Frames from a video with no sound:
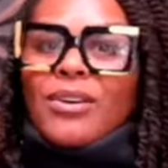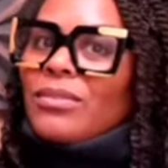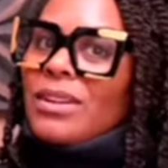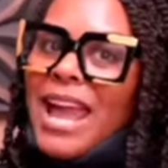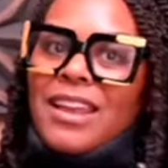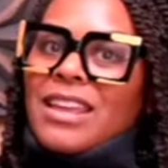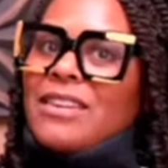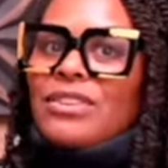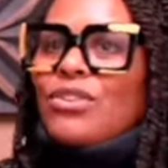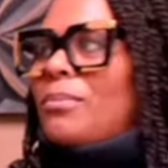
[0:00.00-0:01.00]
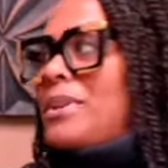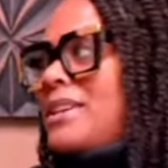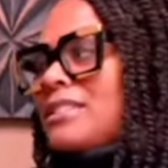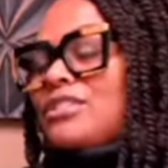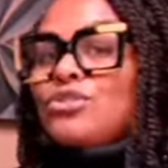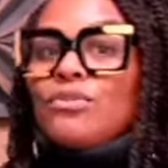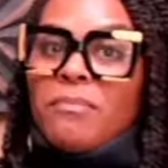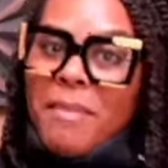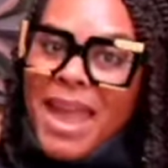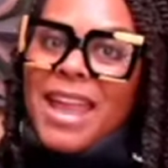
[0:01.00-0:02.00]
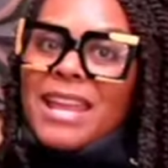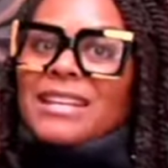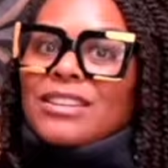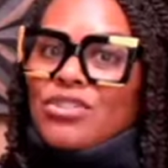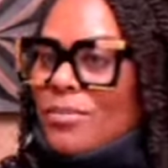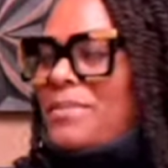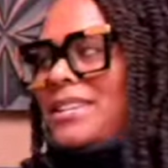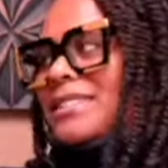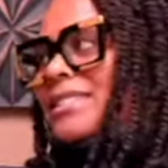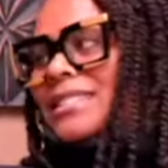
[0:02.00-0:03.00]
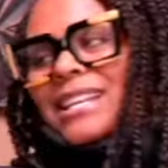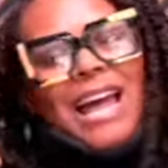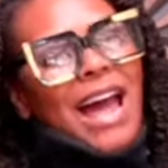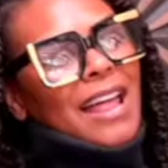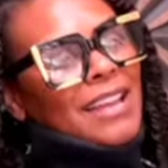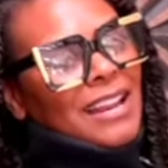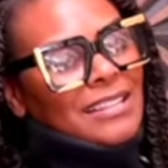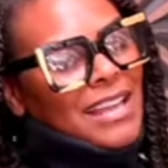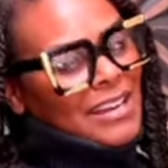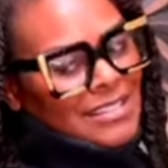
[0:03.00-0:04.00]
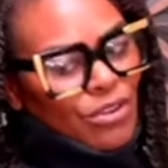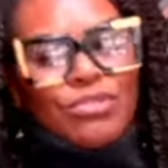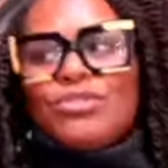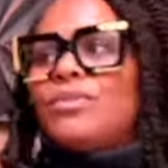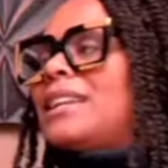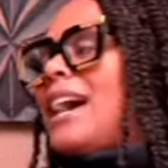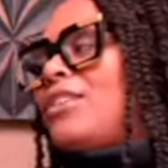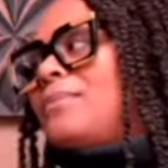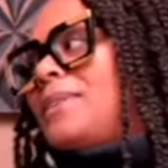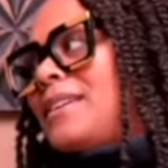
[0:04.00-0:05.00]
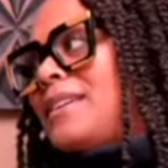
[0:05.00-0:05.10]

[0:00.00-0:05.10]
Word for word: on ain't even your business. You've made it your business, and that is on you and not on me.